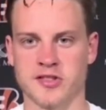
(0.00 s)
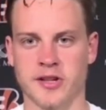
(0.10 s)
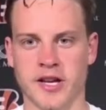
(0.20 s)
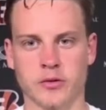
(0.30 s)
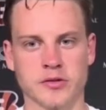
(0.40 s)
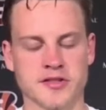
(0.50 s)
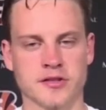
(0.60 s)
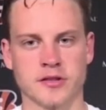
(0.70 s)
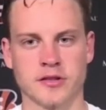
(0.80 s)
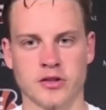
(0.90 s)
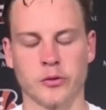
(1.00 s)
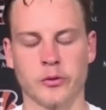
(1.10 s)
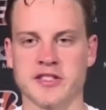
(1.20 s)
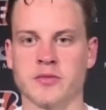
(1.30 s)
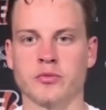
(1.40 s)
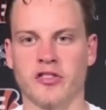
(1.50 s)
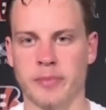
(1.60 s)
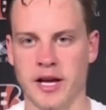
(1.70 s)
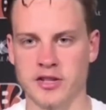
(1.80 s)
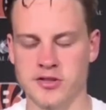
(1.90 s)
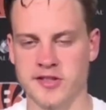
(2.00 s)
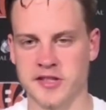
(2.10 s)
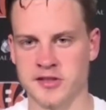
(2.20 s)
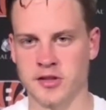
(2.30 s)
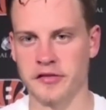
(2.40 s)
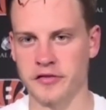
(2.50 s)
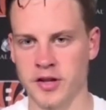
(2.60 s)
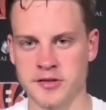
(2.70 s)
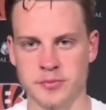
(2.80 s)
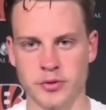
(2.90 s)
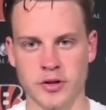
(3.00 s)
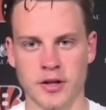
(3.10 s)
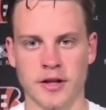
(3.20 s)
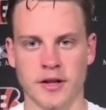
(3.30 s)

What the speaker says: Today was, you know, we had some rough patches as an offense, but